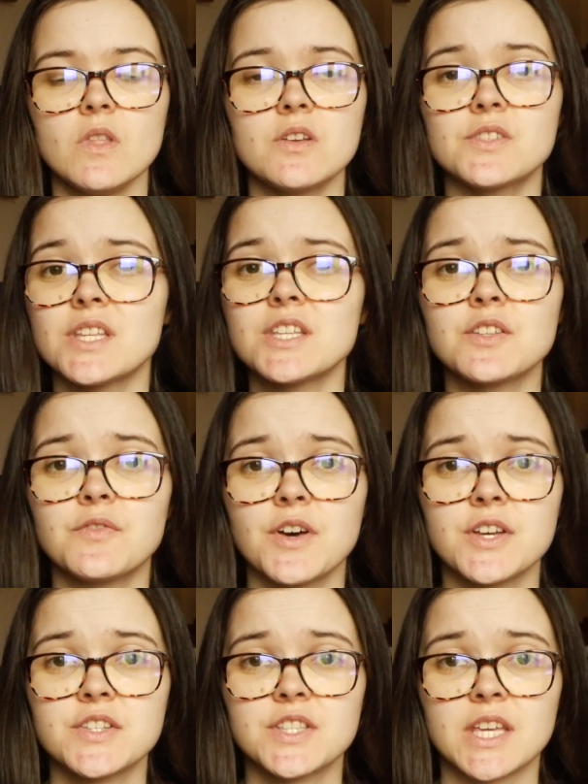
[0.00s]
so that's the
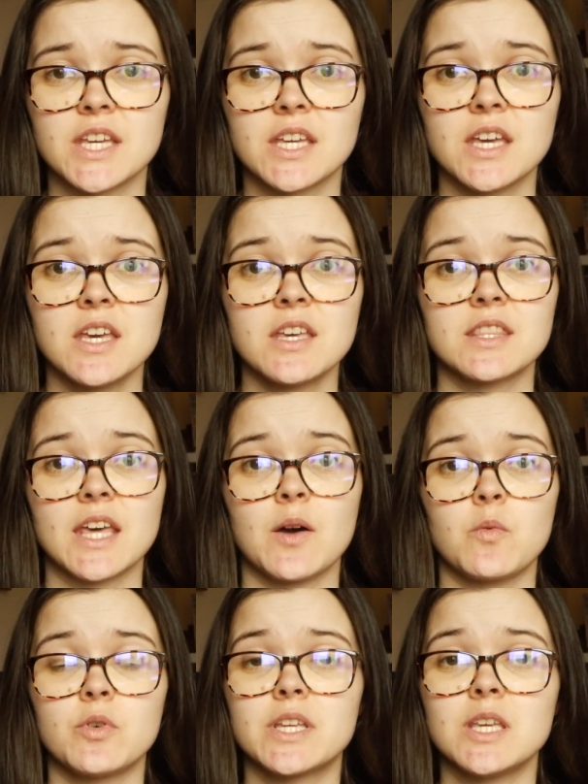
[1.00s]
first thing
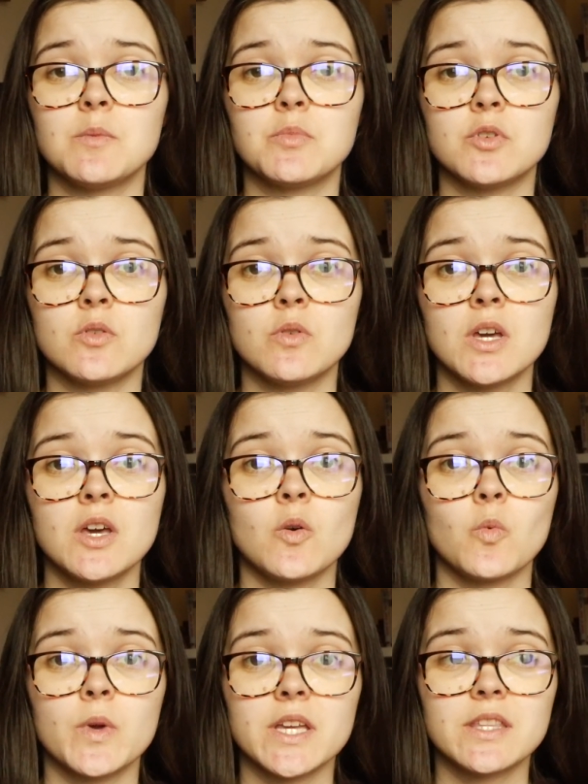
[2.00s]
that will keep you
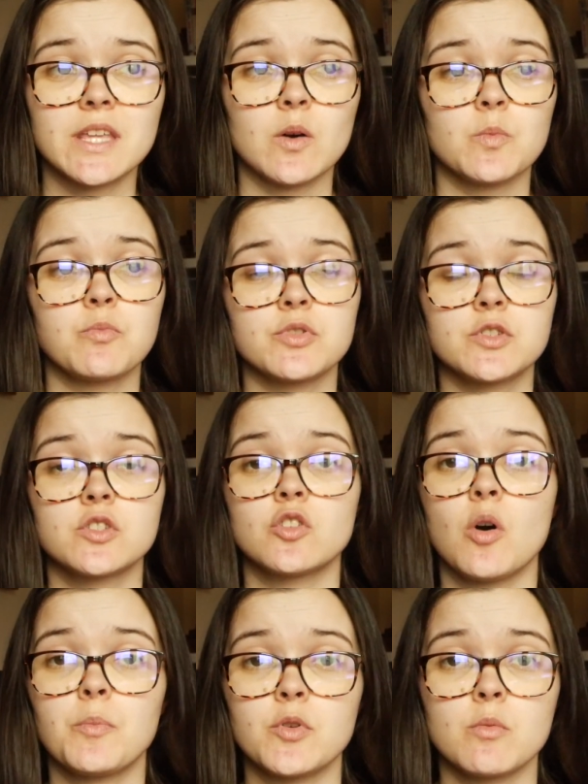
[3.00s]
weak, that will
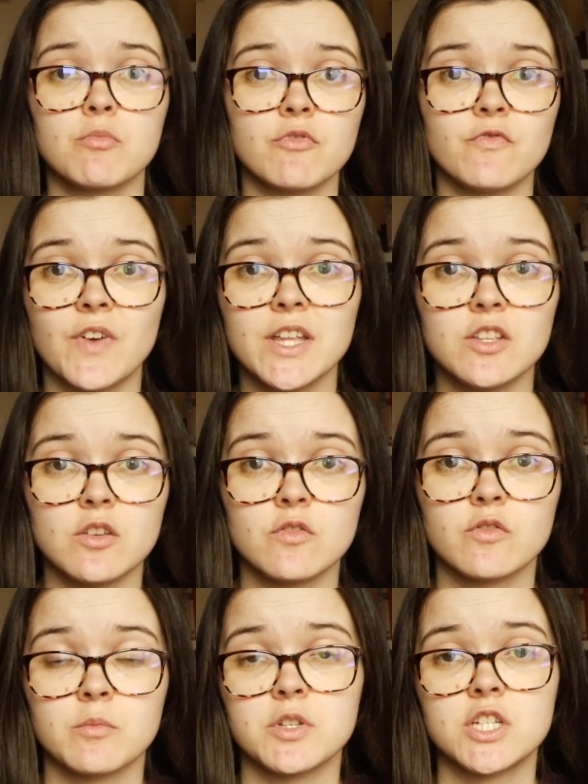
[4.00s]
stop you and prevent you
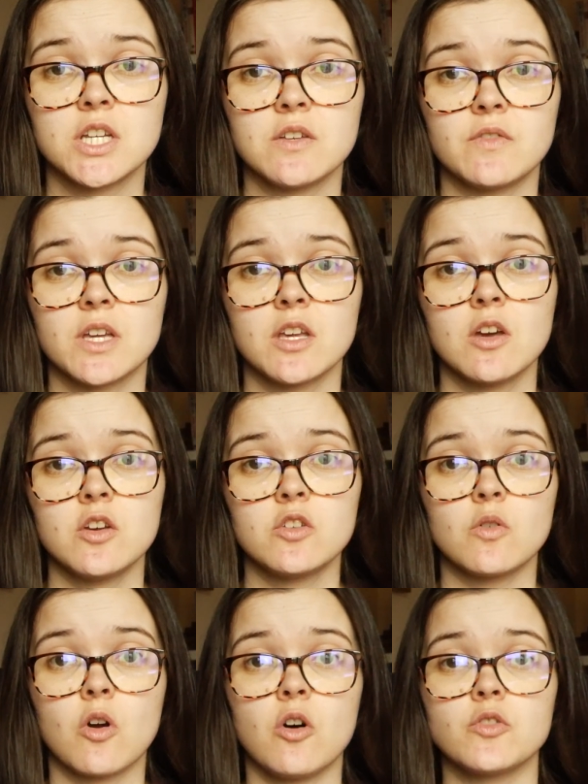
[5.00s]
from achieving
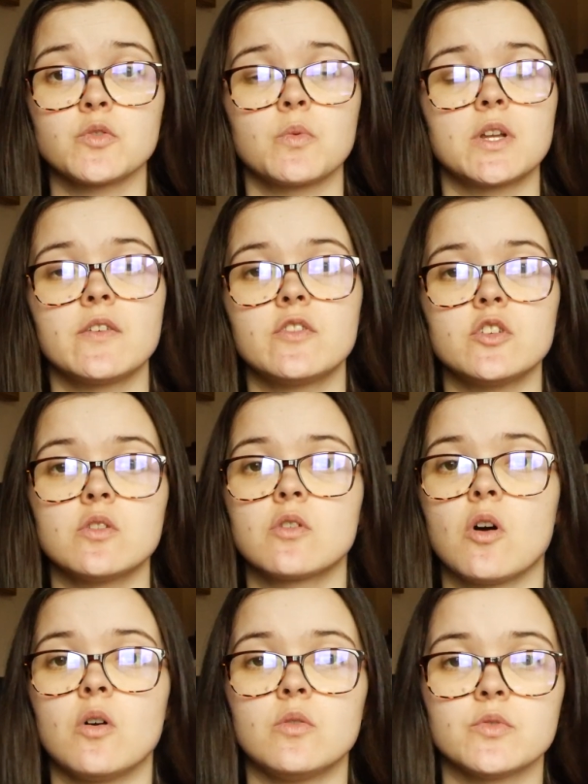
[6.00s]
your goals, whatever your
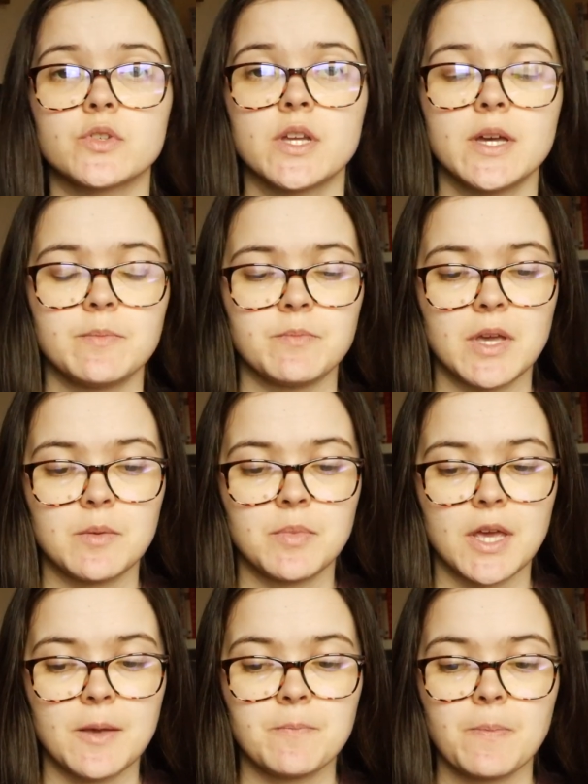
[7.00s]
goals may
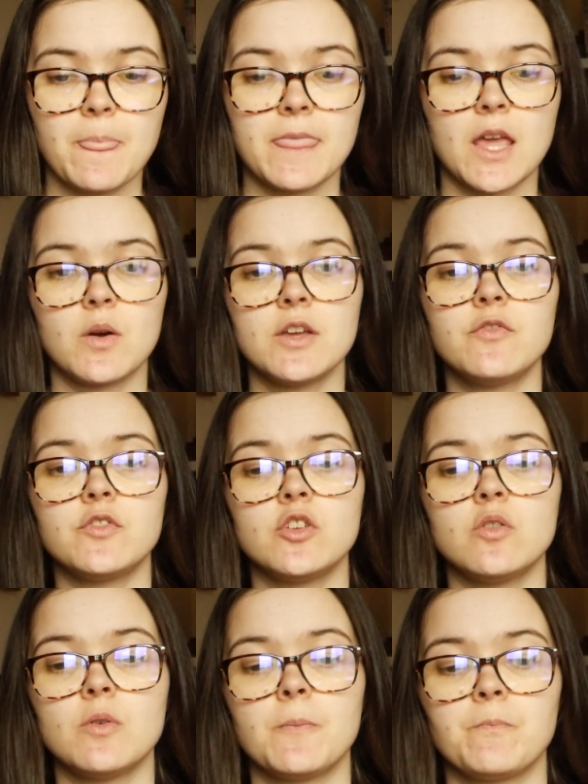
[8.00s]
be. Now, if
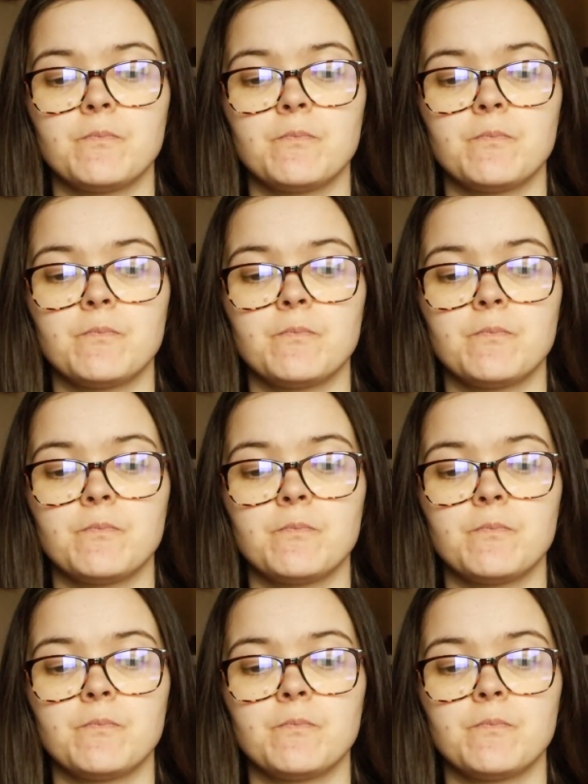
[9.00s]
you